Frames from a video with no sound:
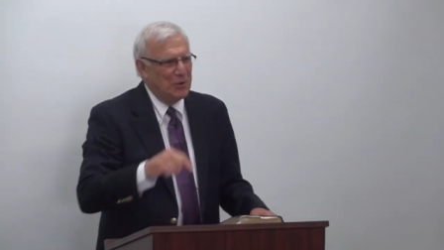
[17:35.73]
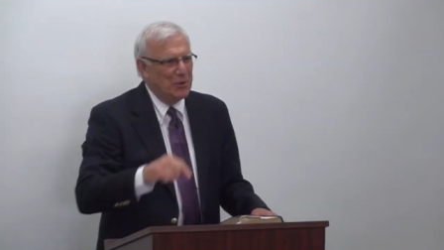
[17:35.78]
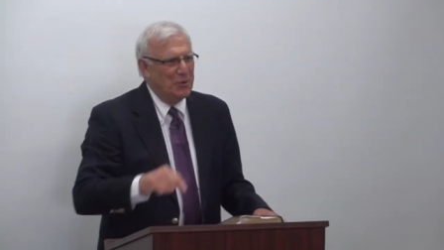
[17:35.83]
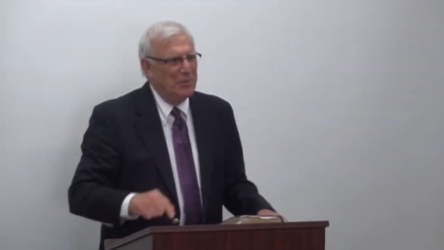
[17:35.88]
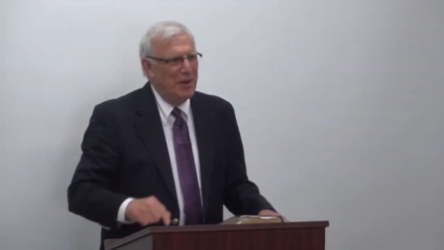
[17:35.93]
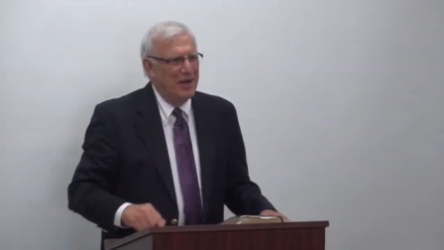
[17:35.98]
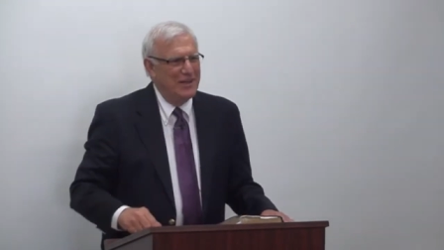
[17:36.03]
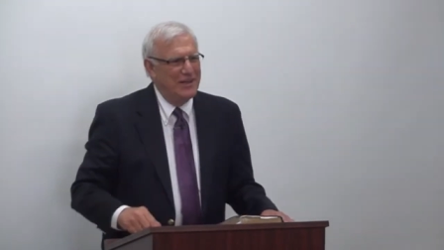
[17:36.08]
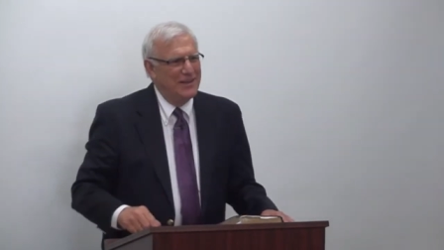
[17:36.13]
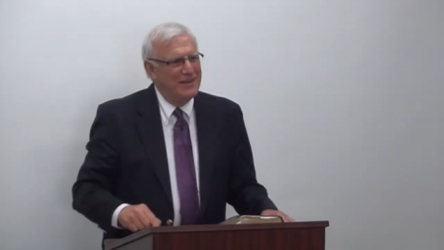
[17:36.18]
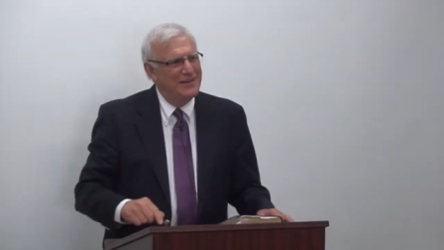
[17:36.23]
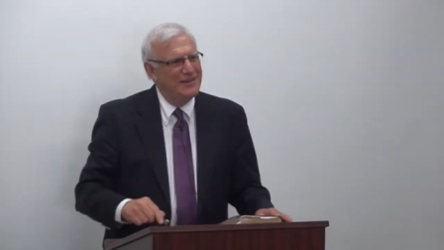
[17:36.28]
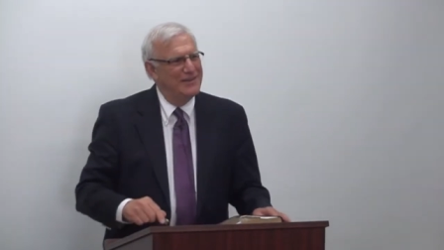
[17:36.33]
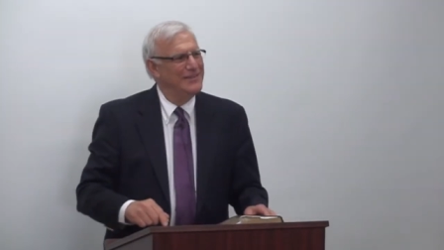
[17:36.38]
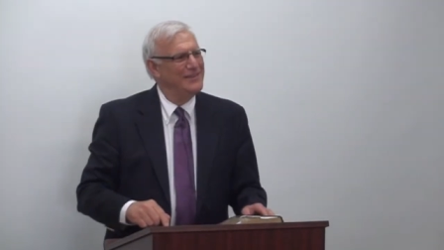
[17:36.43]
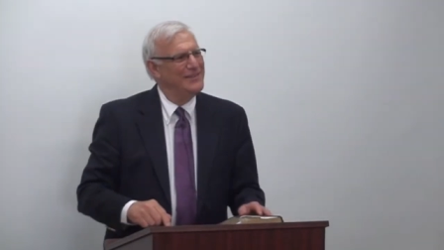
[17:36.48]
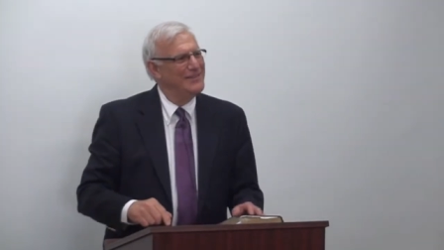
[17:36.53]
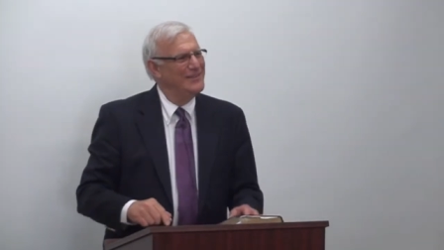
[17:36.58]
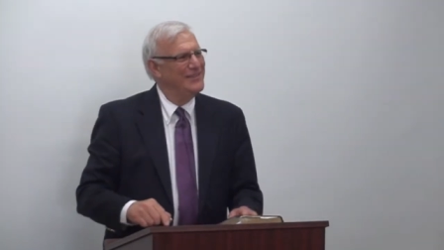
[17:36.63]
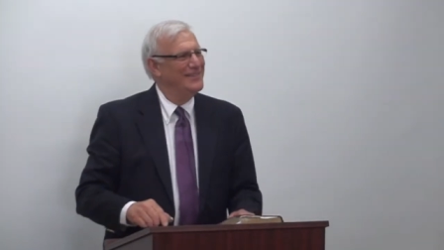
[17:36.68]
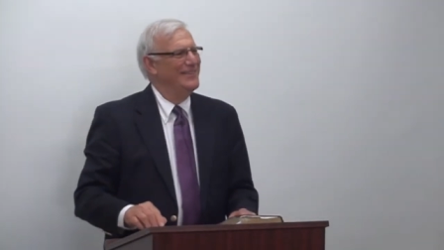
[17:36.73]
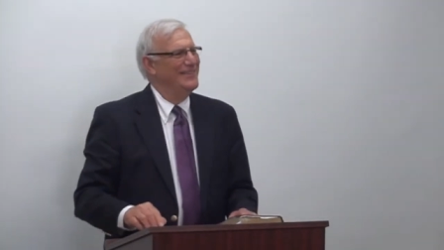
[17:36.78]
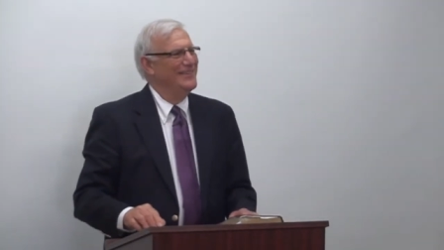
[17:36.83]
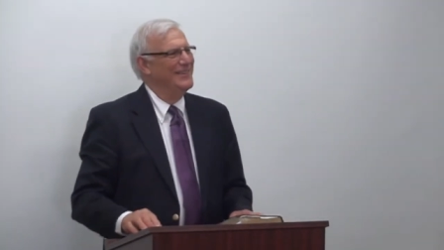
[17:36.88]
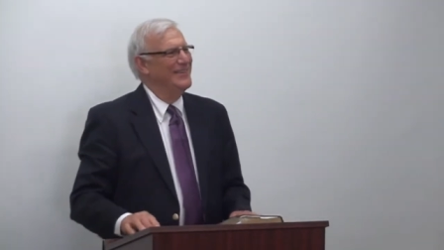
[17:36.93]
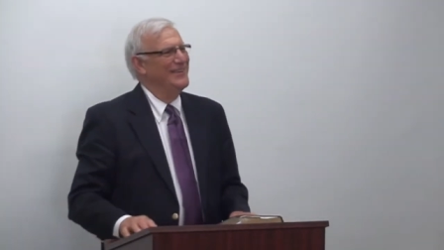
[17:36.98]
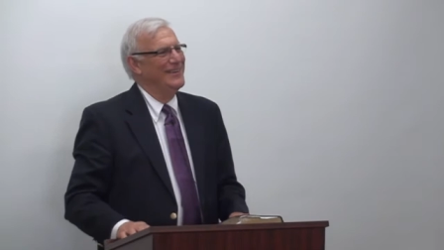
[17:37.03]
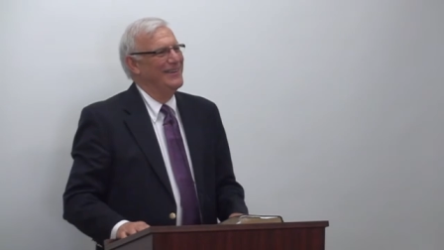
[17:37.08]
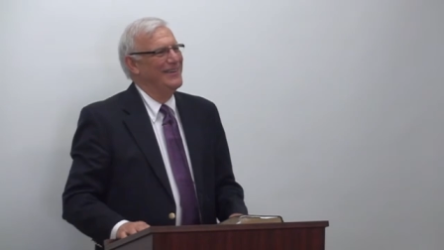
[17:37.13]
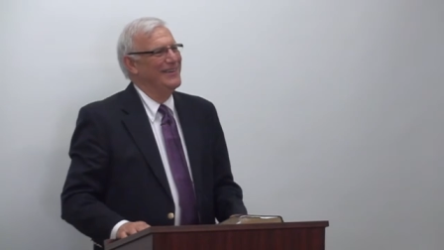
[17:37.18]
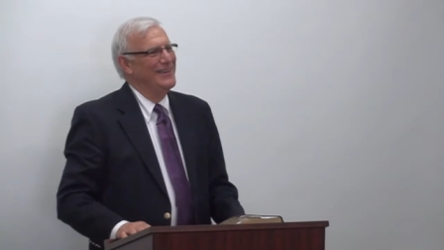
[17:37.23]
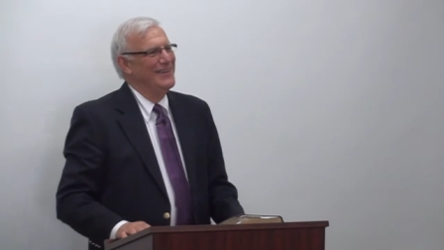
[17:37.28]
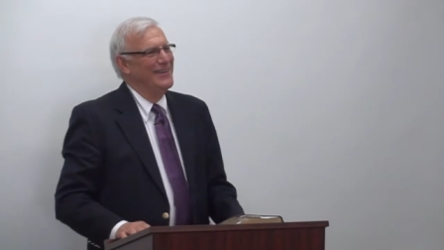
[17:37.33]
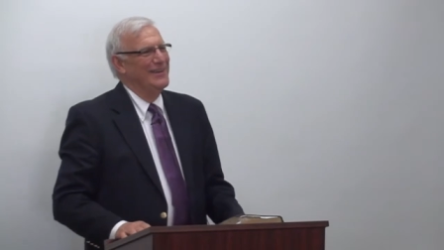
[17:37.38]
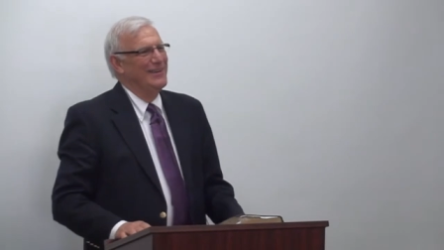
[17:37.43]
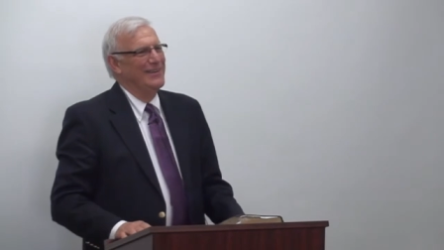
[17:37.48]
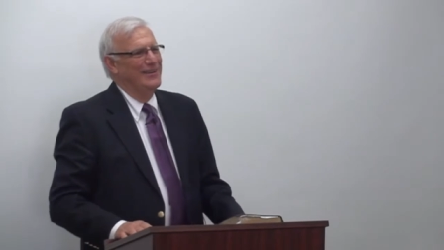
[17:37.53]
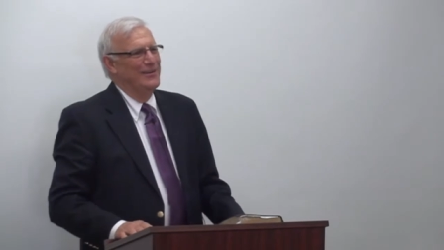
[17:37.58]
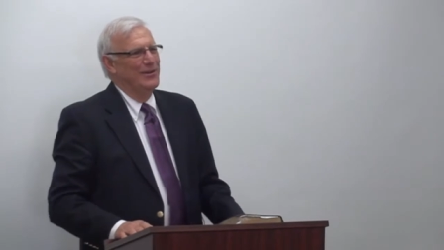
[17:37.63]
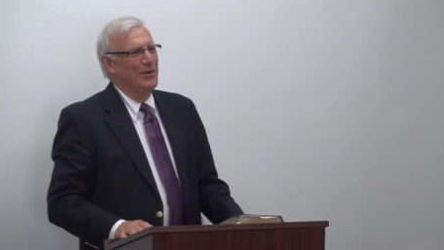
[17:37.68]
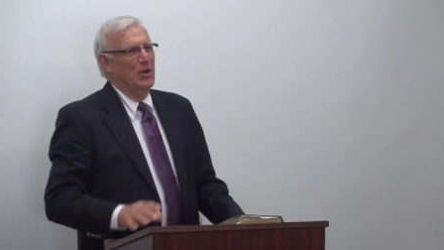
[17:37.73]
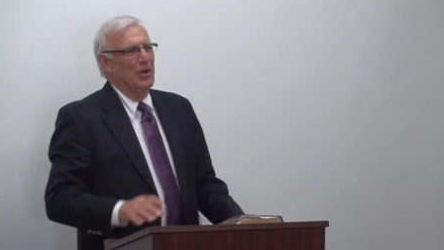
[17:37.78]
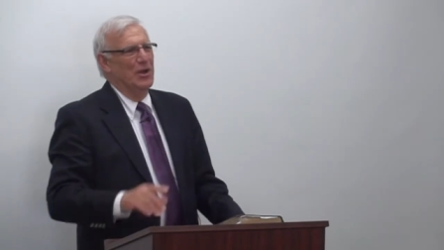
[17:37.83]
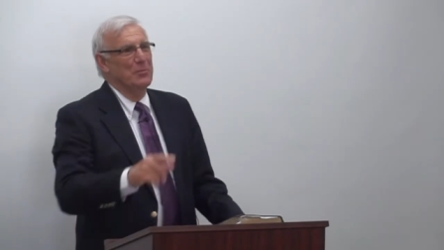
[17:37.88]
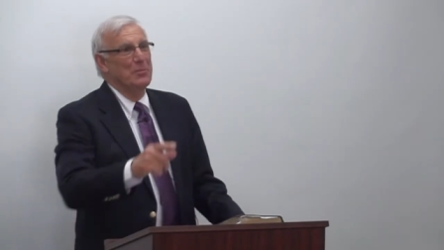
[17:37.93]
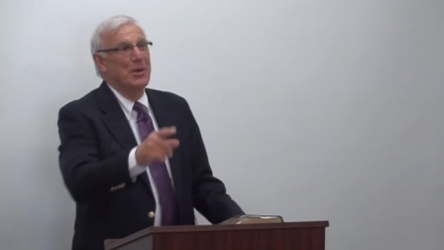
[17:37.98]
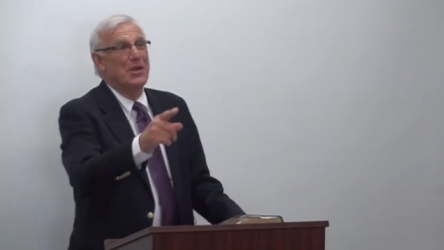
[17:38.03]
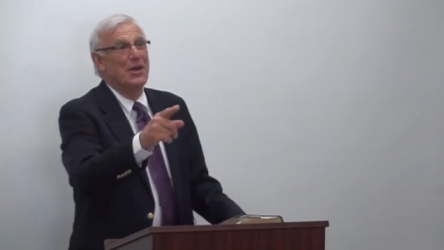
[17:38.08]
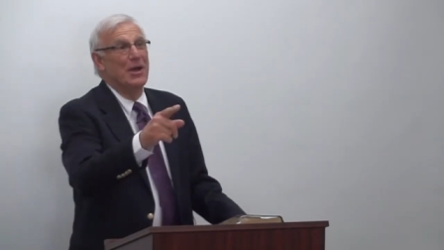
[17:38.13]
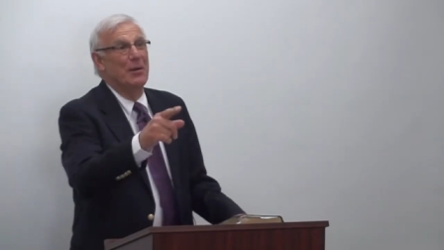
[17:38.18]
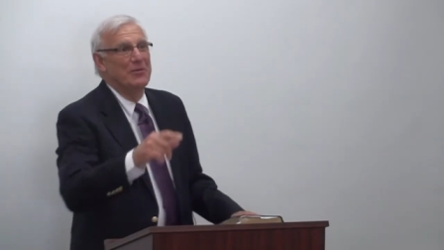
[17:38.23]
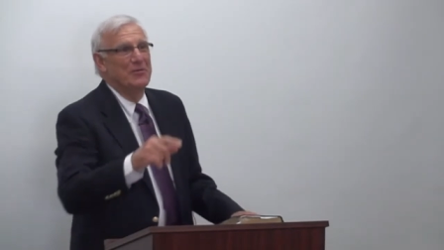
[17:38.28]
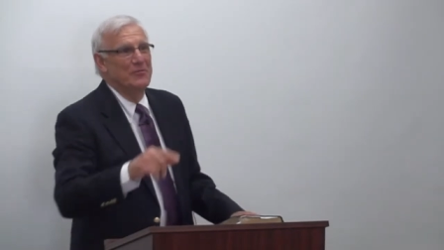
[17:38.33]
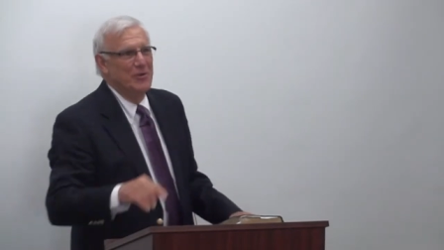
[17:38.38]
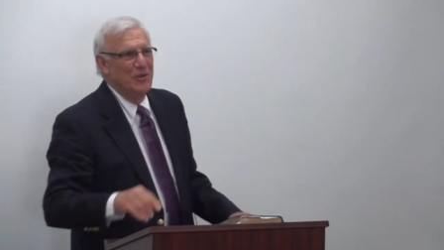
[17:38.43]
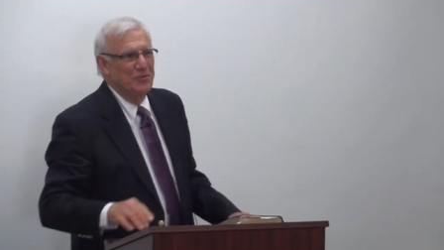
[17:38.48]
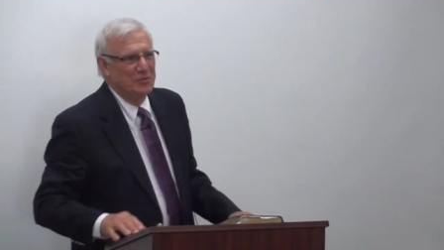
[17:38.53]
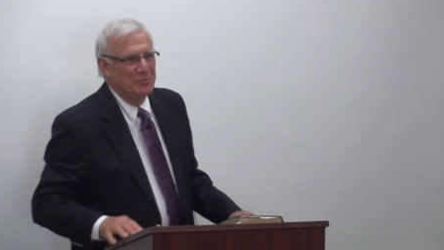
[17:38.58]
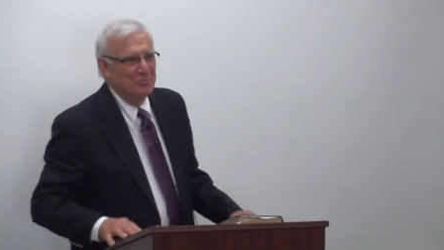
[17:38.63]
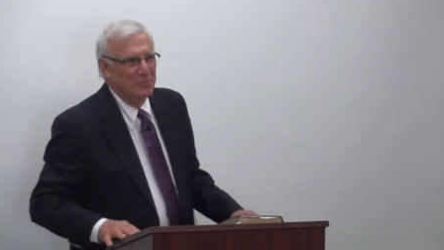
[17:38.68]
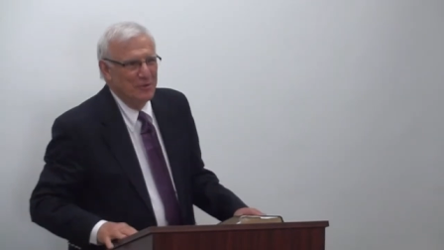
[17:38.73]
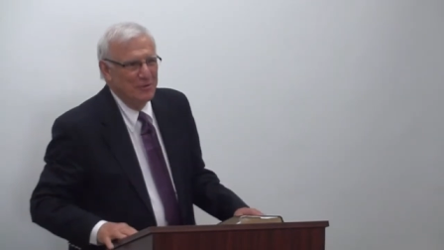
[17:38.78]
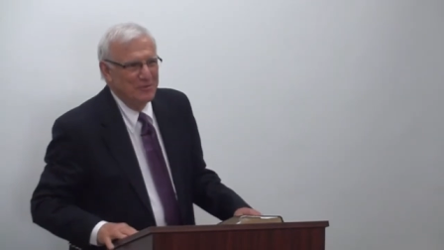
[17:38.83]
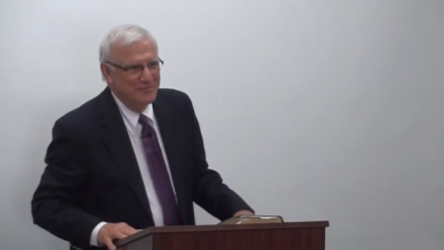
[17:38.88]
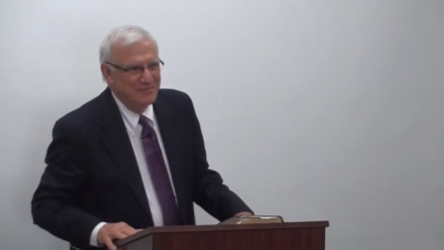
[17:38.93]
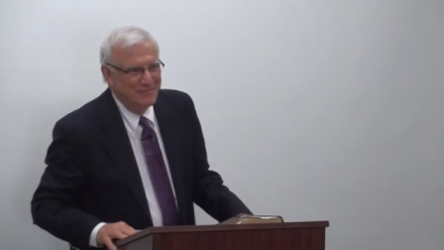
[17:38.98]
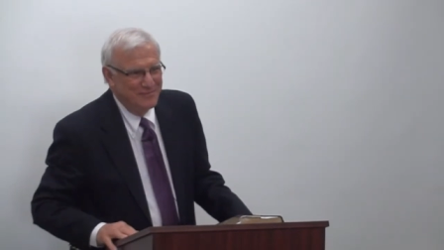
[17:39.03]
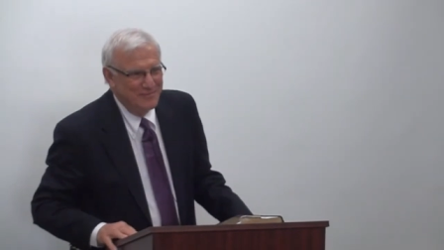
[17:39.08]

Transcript: old buddy. You're going to become invisible.